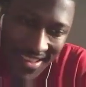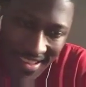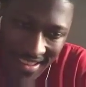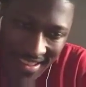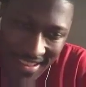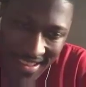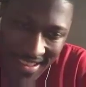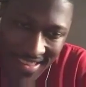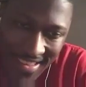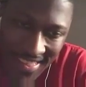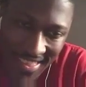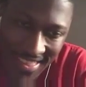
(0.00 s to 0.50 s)

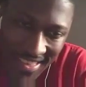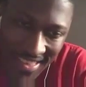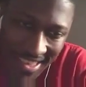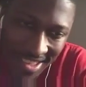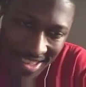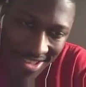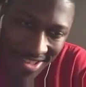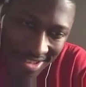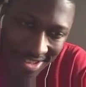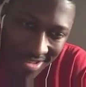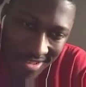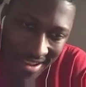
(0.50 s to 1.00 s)
at
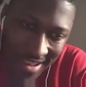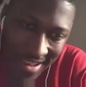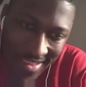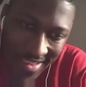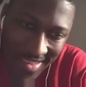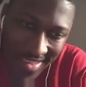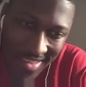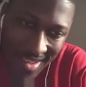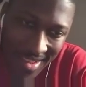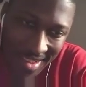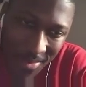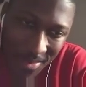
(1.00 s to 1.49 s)
least try
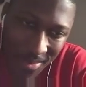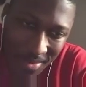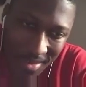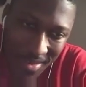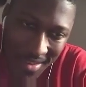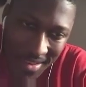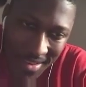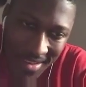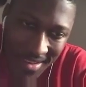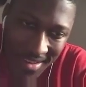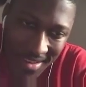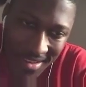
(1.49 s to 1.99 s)

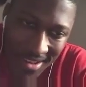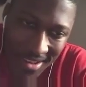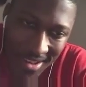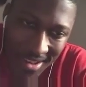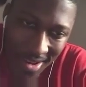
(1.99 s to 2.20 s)
something,